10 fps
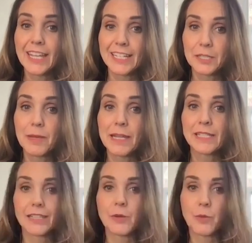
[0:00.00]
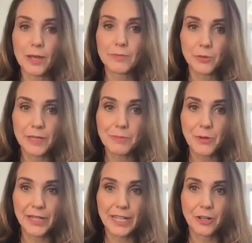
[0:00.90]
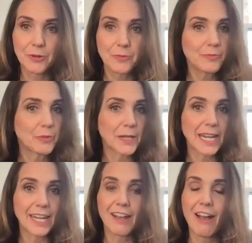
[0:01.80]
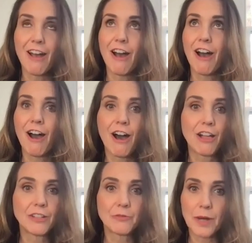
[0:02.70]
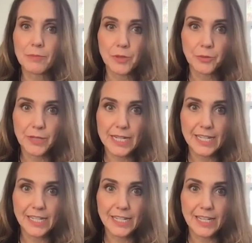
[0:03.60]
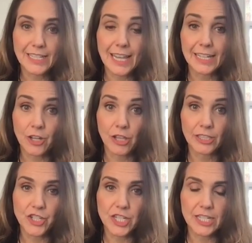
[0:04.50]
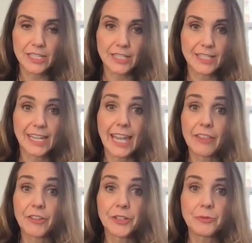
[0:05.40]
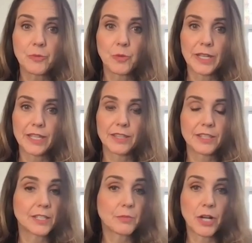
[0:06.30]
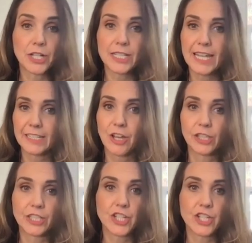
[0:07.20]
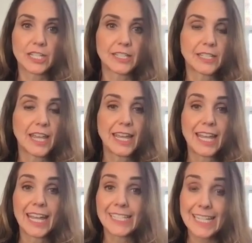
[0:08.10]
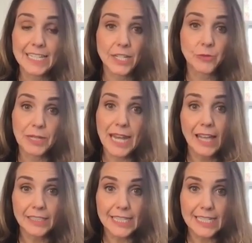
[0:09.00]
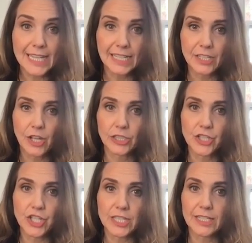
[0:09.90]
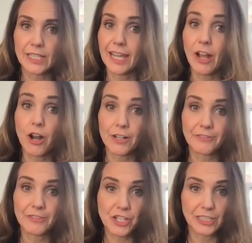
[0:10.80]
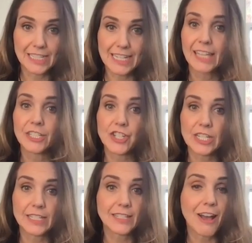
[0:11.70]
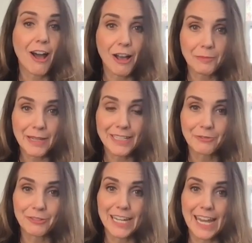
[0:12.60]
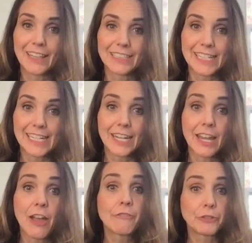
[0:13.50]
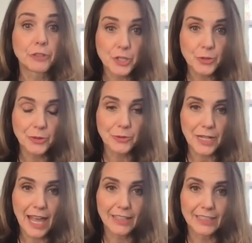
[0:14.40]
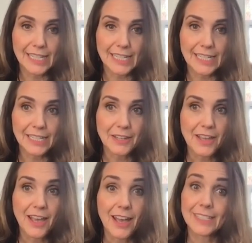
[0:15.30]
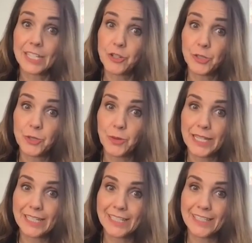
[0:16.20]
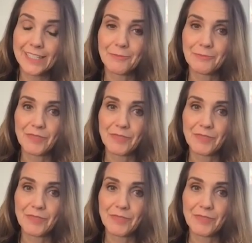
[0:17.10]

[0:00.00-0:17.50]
It's basically Web 3.0, bringing all of Web 3 technologies together with smart technologies, extended reality technologies like artificial intelligence, augmented reality, virtual reality, digital twins,